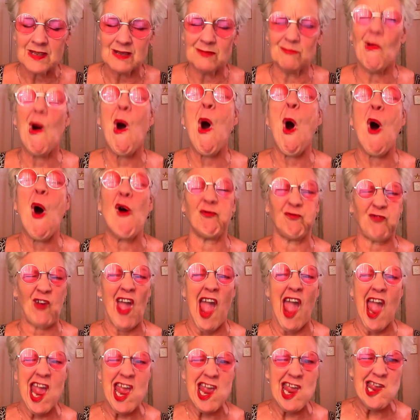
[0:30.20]

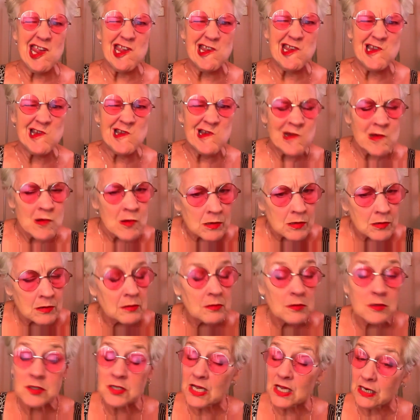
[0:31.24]
"Morphine!"
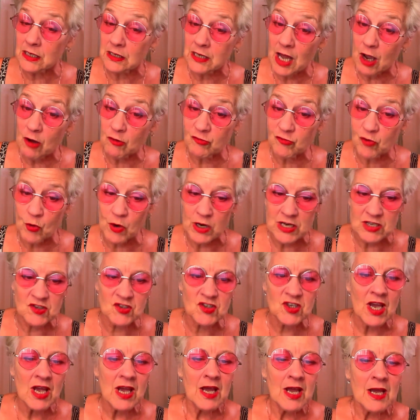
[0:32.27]
said a loud
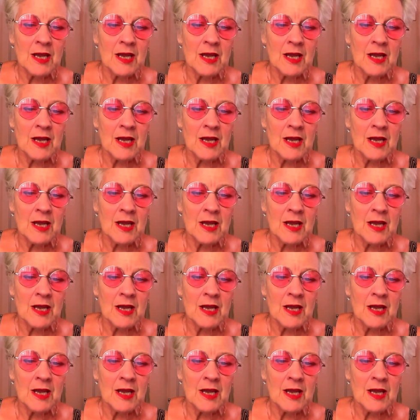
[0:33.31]
voice.